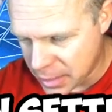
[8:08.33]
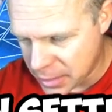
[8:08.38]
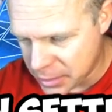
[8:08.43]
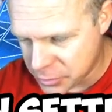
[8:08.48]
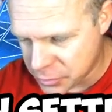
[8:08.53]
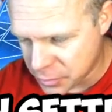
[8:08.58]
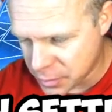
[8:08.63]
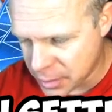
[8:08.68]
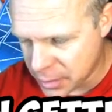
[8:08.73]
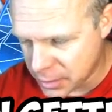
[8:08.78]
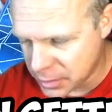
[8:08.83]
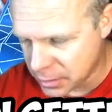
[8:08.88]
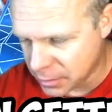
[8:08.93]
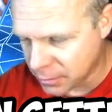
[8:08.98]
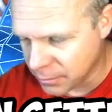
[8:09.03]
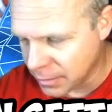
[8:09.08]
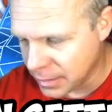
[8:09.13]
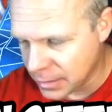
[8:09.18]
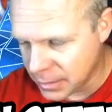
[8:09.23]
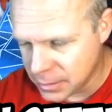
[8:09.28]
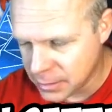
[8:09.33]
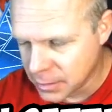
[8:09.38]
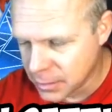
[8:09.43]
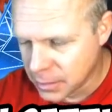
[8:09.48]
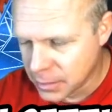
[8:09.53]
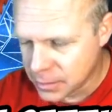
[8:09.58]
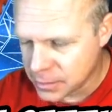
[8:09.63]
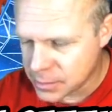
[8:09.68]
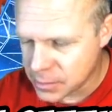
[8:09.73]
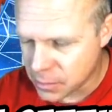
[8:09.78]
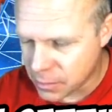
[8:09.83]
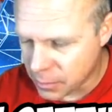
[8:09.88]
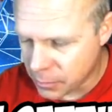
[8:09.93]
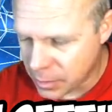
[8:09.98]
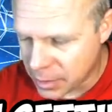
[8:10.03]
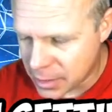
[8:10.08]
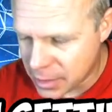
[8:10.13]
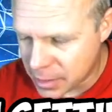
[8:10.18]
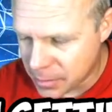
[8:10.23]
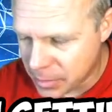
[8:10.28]
entry, all right? So I
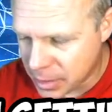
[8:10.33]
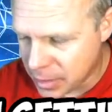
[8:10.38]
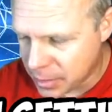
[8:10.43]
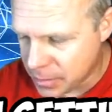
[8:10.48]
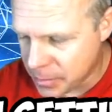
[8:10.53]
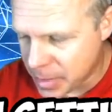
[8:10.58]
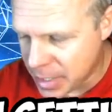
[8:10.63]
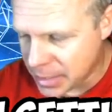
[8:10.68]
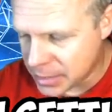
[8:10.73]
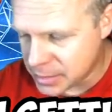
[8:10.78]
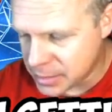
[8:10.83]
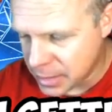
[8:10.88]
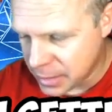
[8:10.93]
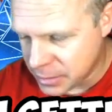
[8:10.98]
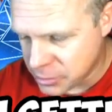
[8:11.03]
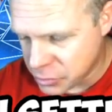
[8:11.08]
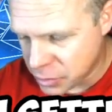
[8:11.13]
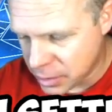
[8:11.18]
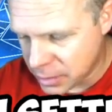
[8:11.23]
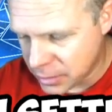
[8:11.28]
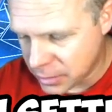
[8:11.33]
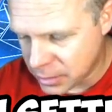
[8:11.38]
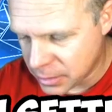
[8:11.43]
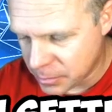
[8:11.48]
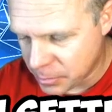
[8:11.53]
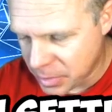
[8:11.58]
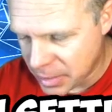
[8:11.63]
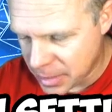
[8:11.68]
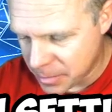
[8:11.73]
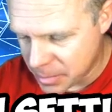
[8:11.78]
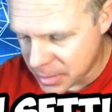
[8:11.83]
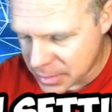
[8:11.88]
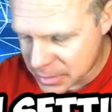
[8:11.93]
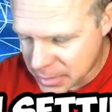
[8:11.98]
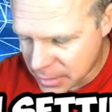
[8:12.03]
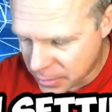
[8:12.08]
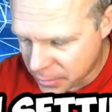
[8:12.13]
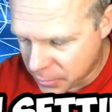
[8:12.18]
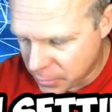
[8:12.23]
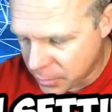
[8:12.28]
wanted to come in on the backside, try and pick up that
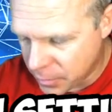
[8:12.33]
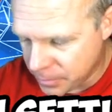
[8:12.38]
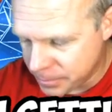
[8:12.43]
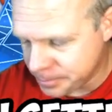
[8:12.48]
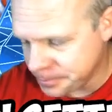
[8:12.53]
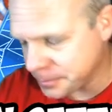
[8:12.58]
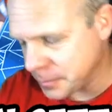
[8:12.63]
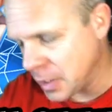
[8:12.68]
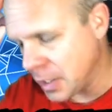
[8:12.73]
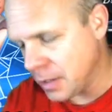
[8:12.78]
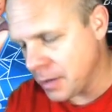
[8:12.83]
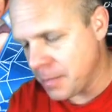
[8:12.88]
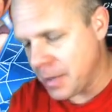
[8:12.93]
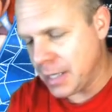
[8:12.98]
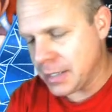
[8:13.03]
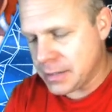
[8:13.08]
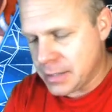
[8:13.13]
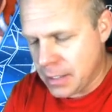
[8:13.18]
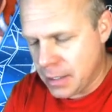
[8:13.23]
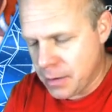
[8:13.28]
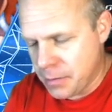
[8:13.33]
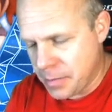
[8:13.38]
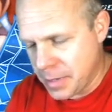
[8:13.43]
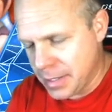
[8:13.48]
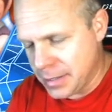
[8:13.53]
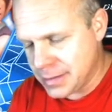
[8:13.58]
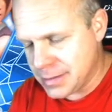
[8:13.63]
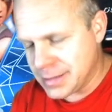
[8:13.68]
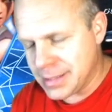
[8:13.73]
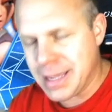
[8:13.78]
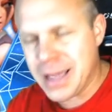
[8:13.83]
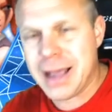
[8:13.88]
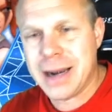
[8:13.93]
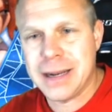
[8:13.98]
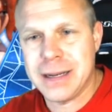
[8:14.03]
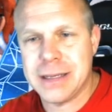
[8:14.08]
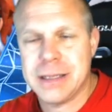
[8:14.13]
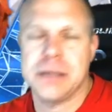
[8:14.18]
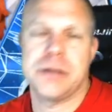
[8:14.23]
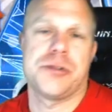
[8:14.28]
Town Hall on the backside of the base. Got
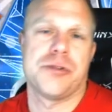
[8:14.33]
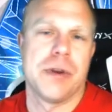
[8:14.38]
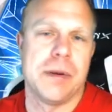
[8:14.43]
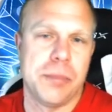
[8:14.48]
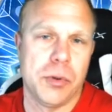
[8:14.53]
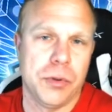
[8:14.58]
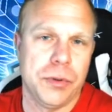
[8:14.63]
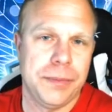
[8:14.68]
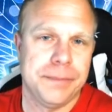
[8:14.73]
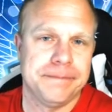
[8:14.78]
it. Tripled.